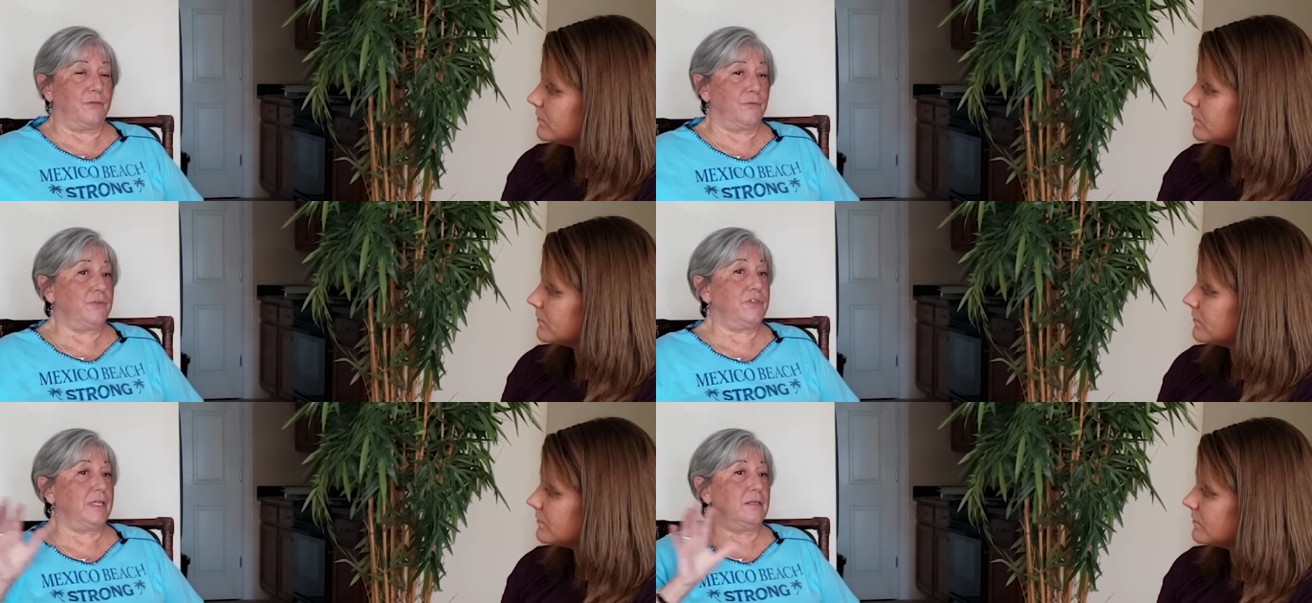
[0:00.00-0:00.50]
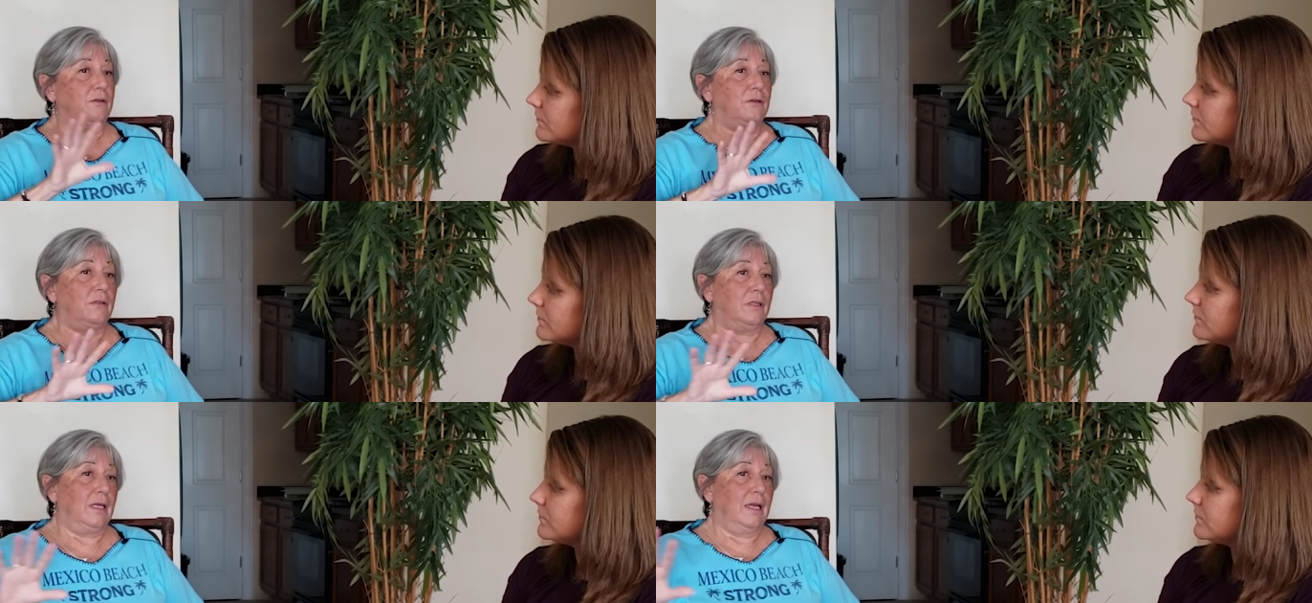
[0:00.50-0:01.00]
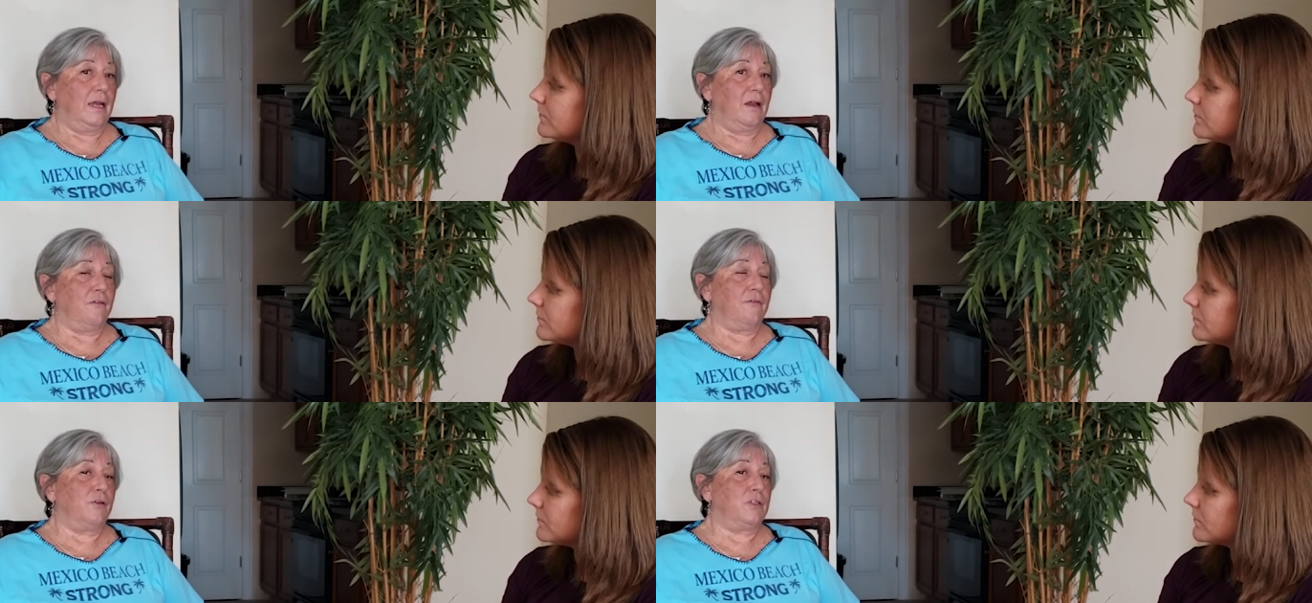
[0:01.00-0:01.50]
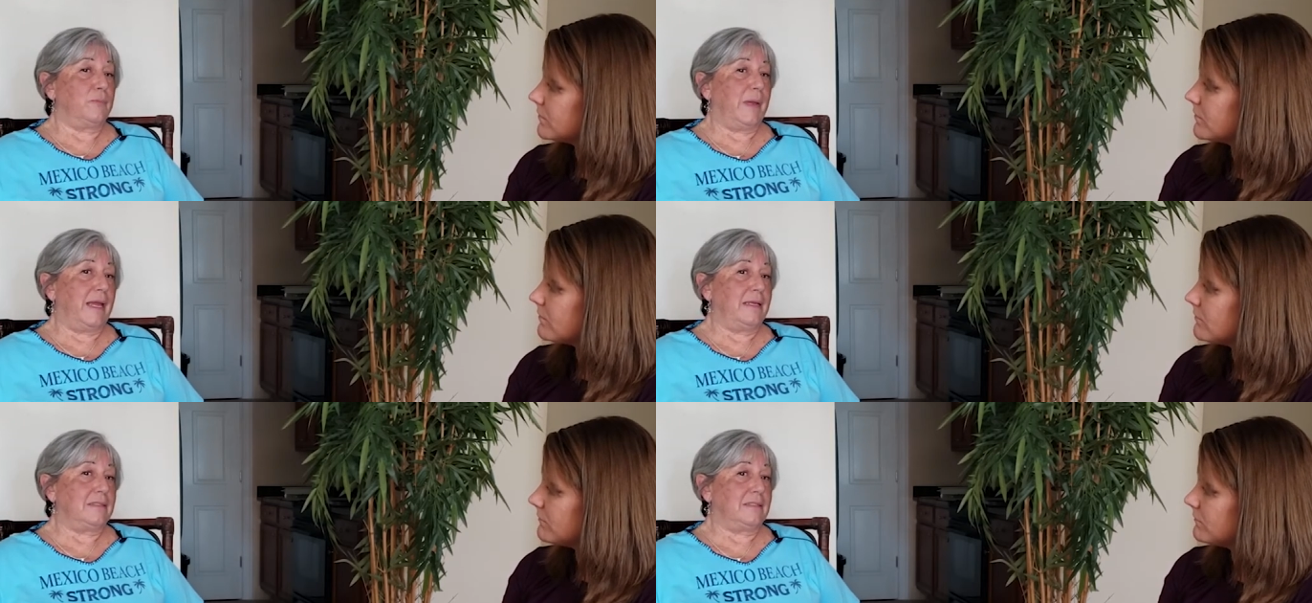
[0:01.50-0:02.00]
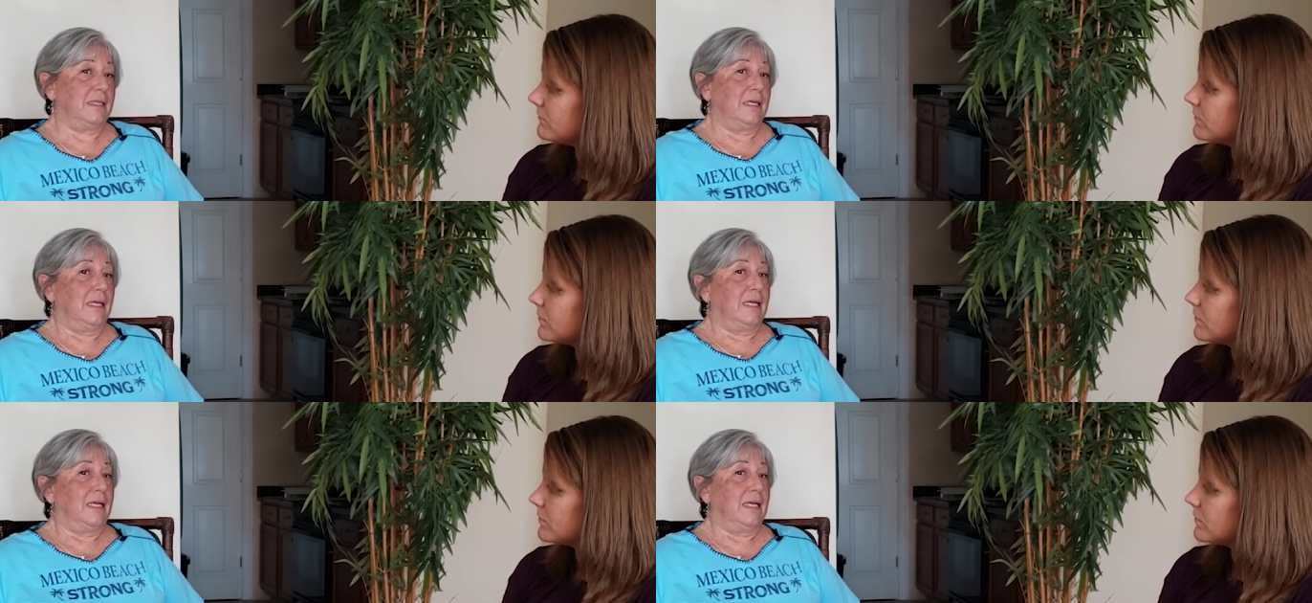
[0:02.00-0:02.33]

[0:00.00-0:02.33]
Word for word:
Speaker 1: through Tyndall Air Force Base,